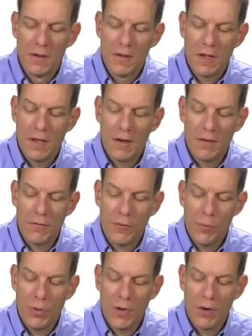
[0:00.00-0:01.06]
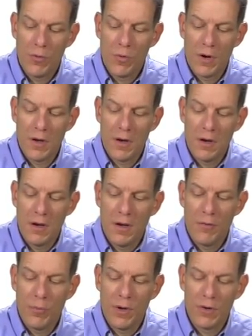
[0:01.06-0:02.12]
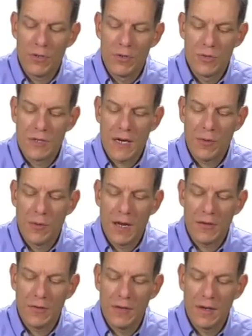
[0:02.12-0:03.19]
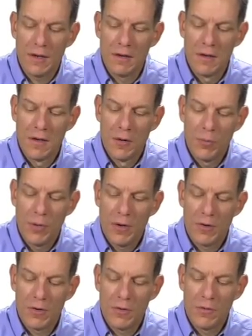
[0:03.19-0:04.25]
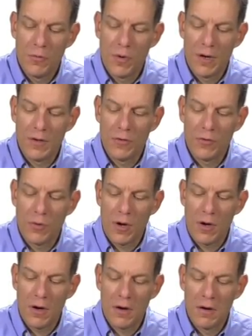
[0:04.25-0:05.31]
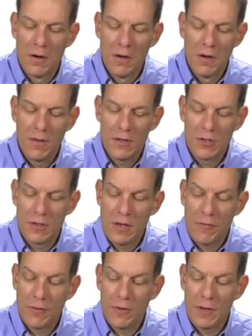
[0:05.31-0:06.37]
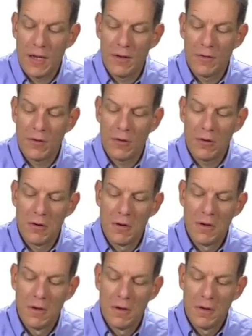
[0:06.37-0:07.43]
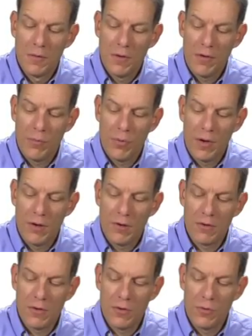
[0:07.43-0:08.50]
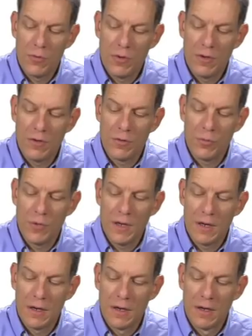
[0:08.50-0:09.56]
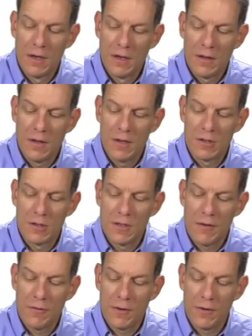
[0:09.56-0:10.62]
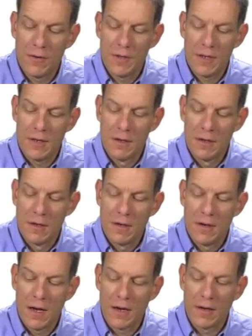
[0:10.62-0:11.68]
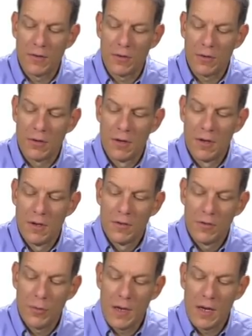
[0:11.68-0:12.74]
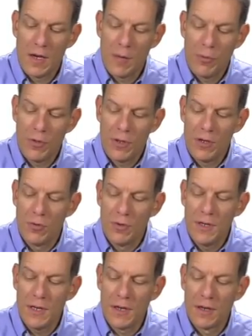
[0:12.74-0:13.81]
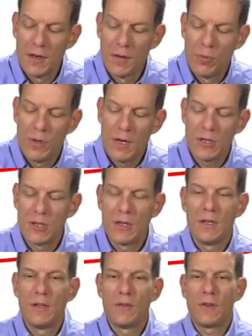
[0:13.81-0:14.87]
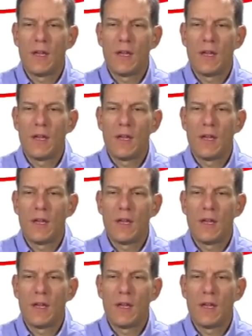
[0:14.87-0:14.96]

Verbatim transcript: Then for player one, if player two is acquiescing, player one is strong, they should definitely enter. If player two is weak, they should definitely not enter. So we end up with a unique prediction in this